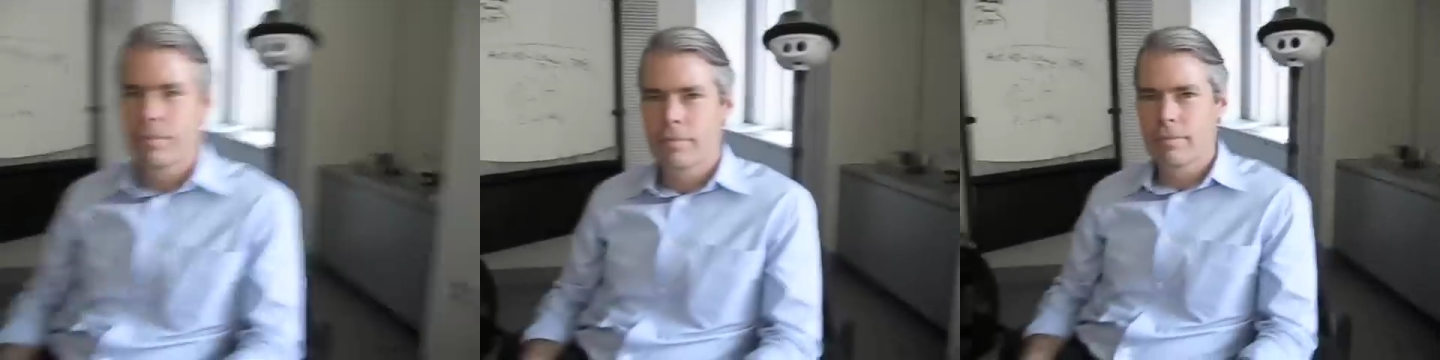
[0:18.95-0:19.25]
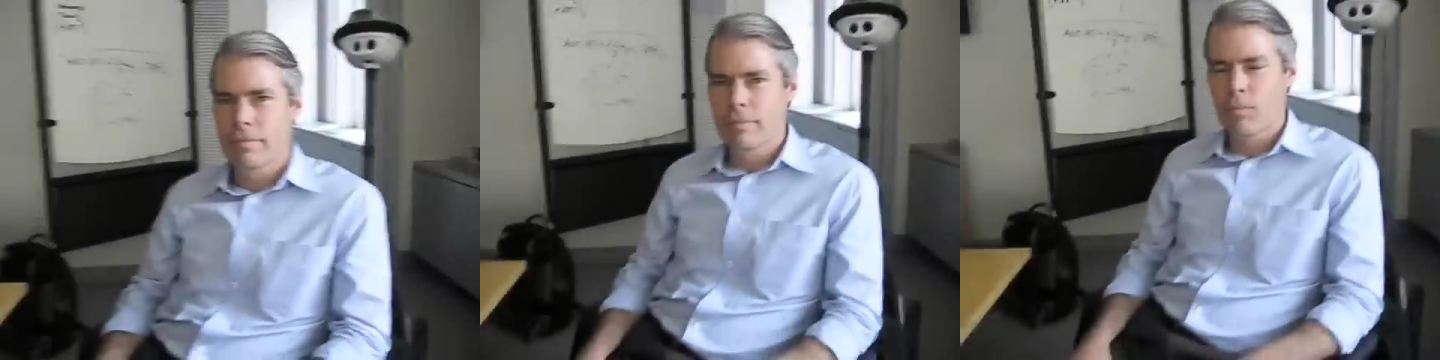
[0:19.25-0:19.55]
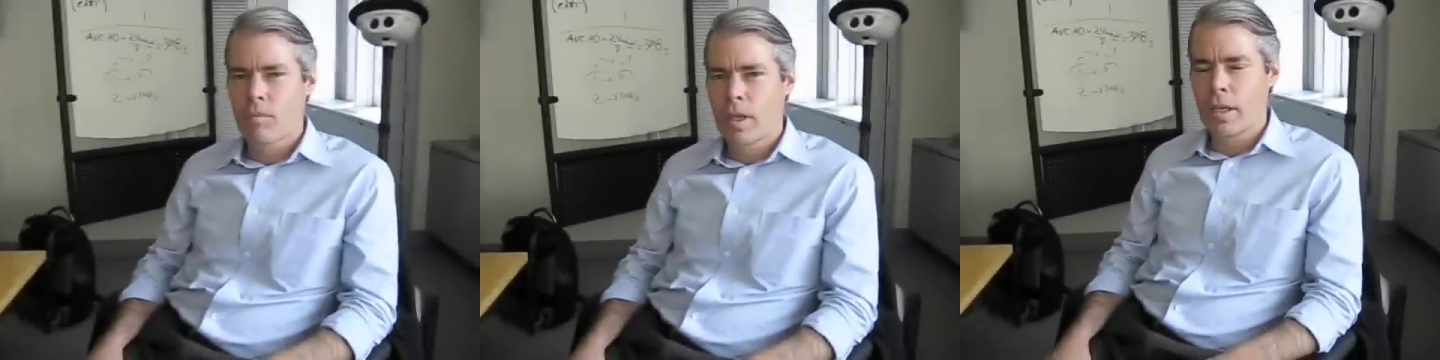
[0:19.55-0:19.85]

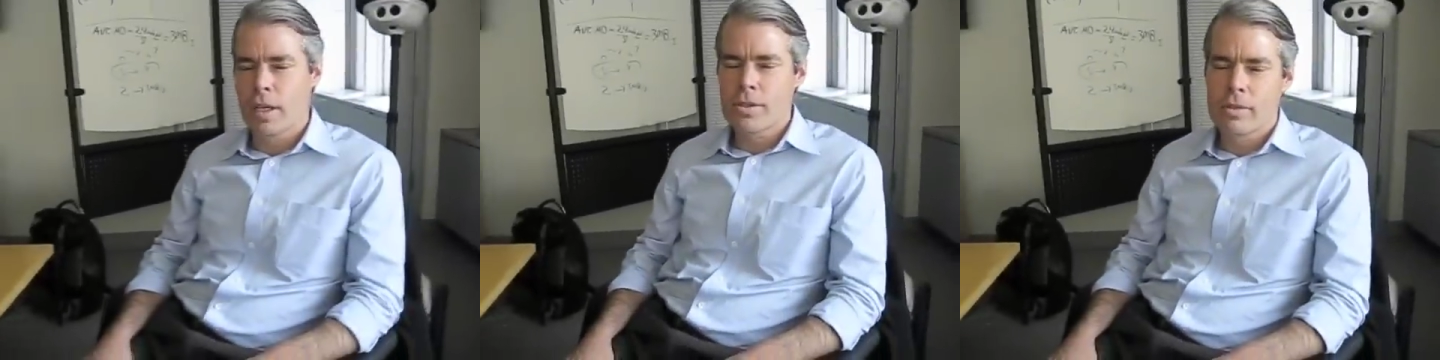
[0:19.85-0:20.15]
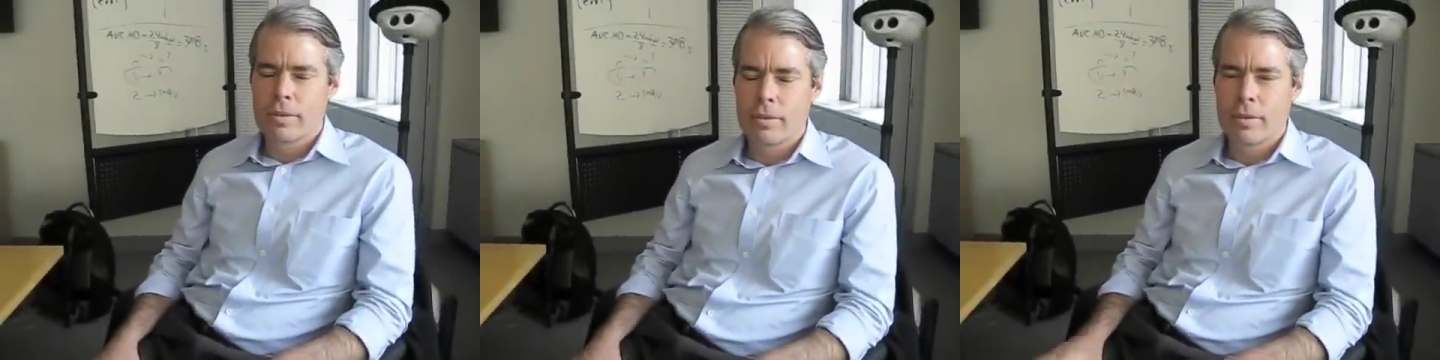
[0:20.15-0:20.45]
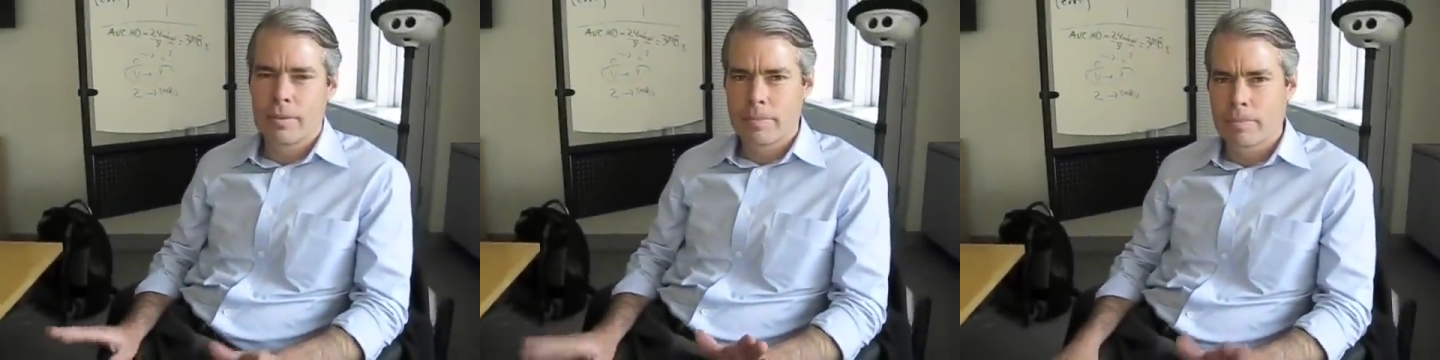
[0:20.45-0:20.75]
Bob, yes. why don't you
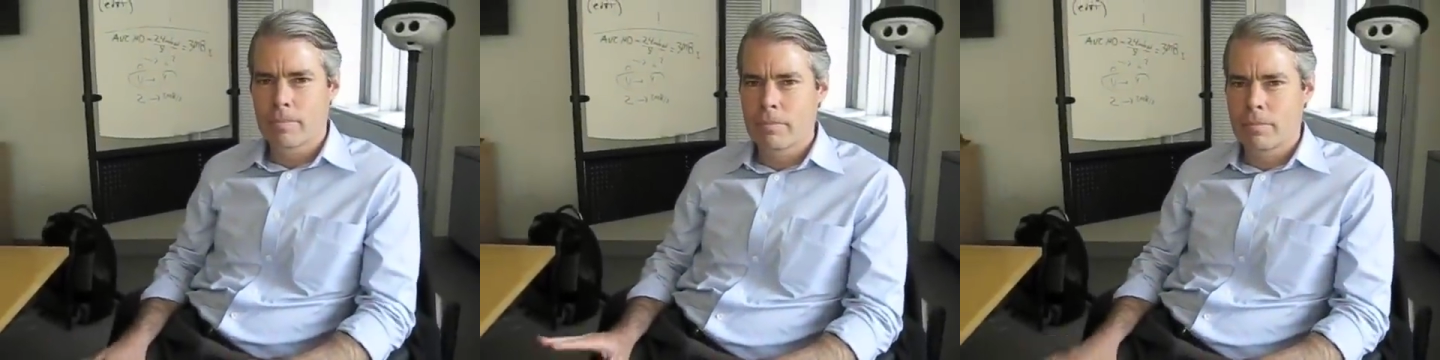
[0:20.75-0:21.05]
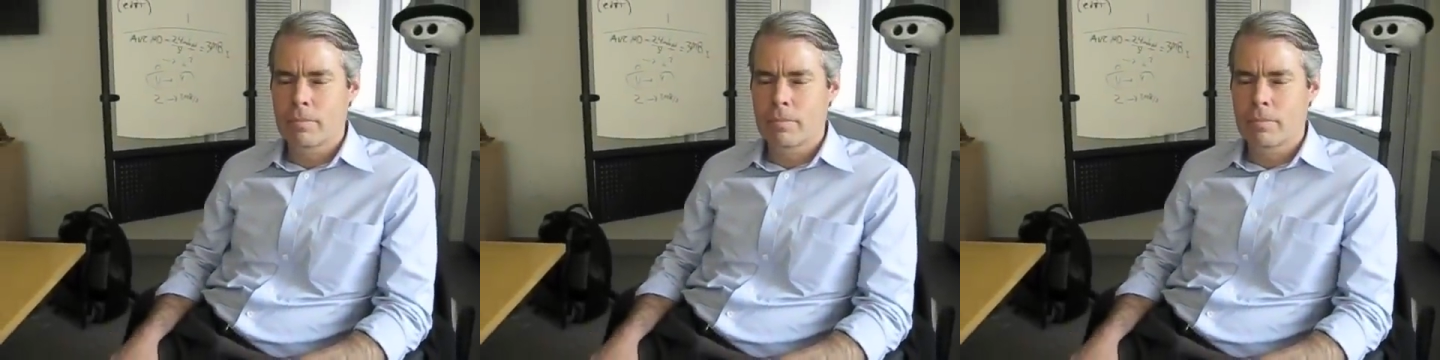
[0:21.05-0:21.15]
explain